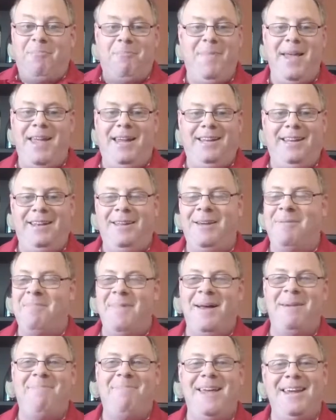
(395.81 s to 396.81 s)
Make
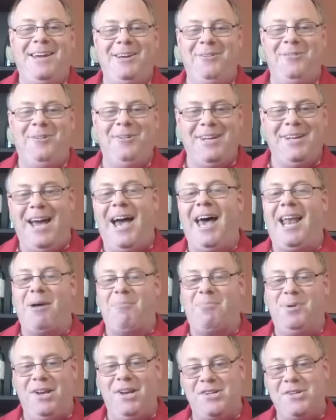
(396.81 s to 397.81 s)
an order, and
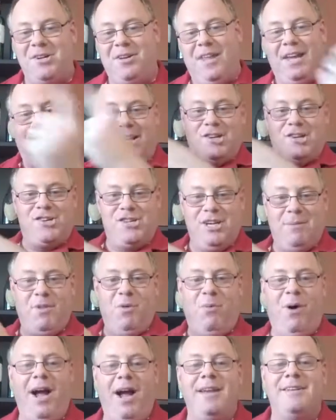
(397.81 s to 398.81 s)
I'm pretty sure they can ship the
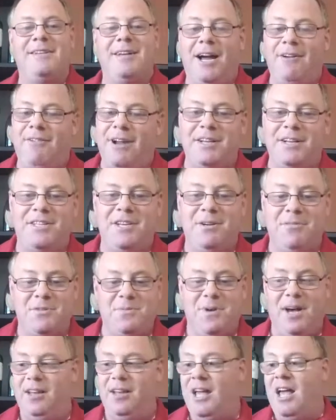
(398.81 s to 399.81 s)
wine direct to you as
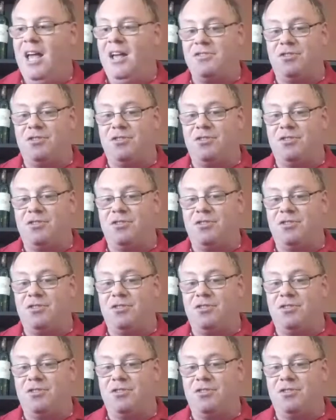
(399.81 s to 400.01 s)
well,